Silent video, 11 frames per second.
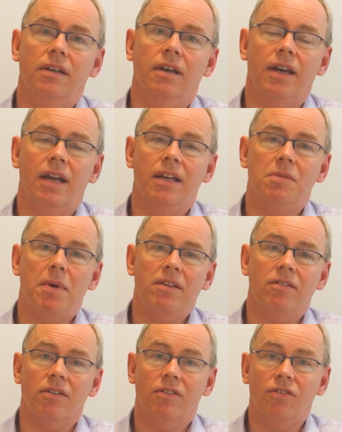Again, it depends
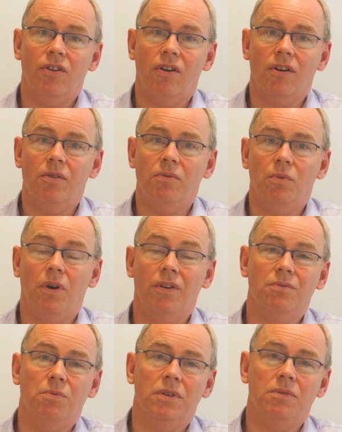on the stock, what
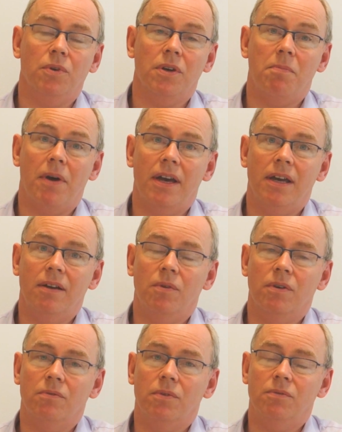you're buying,
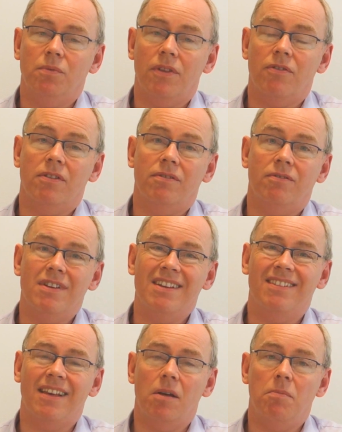whether it's
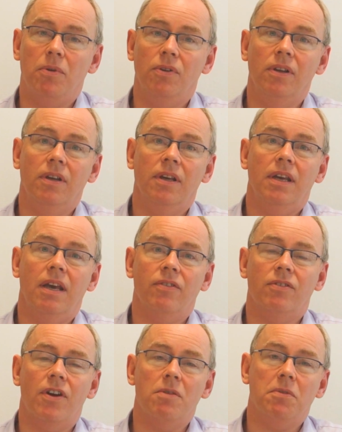resellable. If
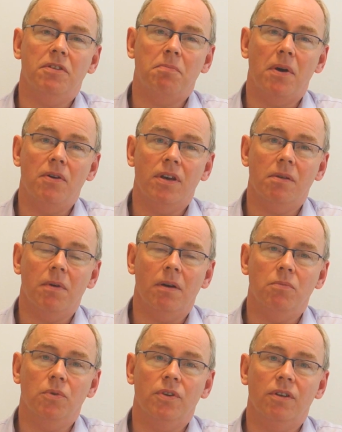it's very bespoke, it might
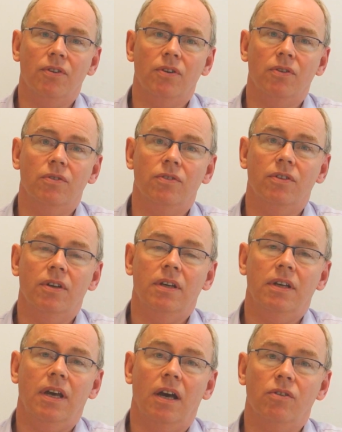be more difficult.
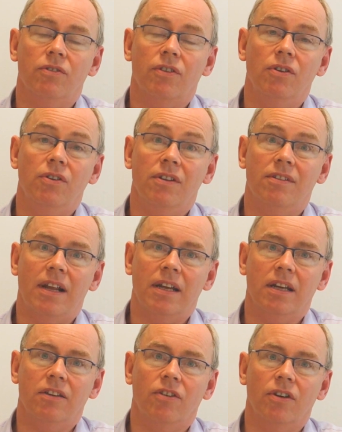And also who you're selling
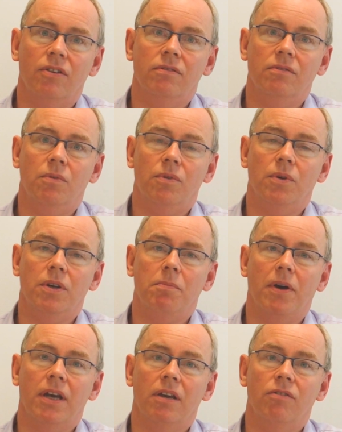it to, what you're
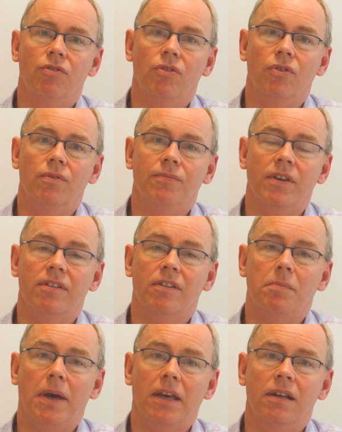buying it for. Is it
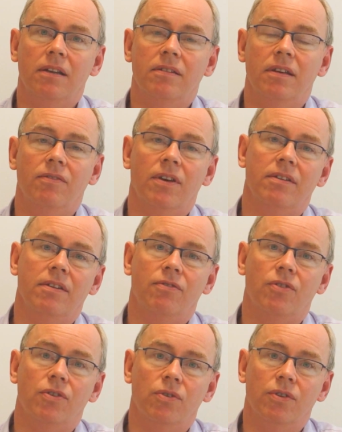speculative? Is it
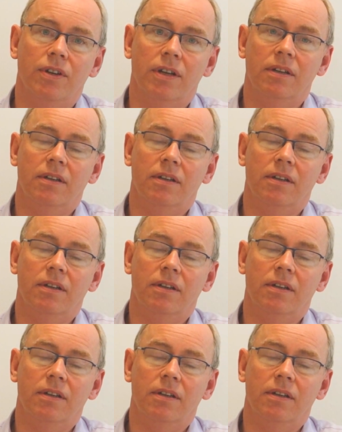for an order?